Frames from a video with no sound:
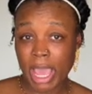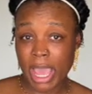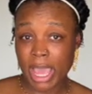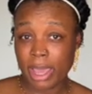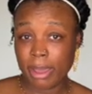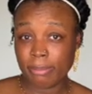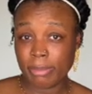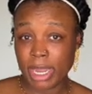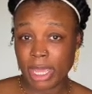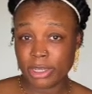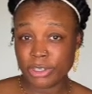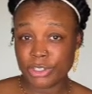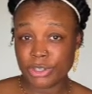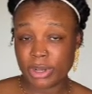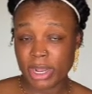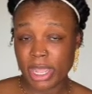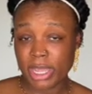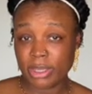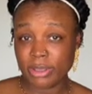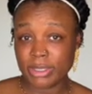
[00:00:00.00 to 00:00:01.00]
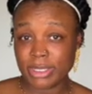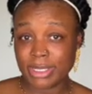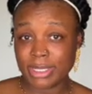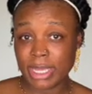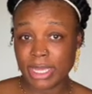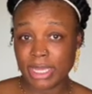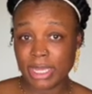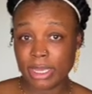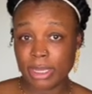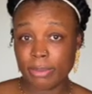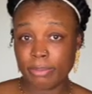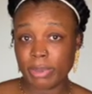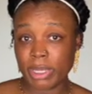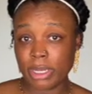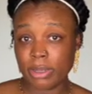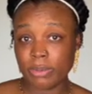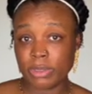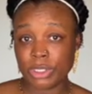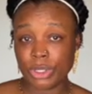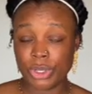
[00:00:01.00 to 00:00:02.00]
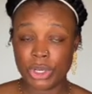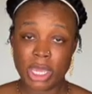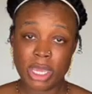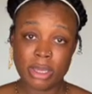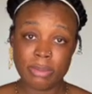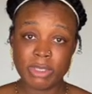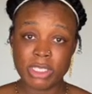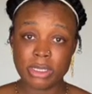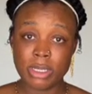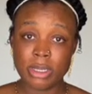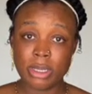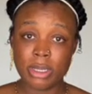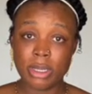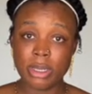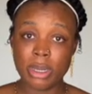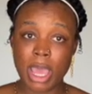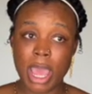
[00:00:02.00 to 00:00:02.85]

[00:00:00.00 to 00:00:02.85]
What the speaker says: I'm not sure how you say it, but it was on Amazon.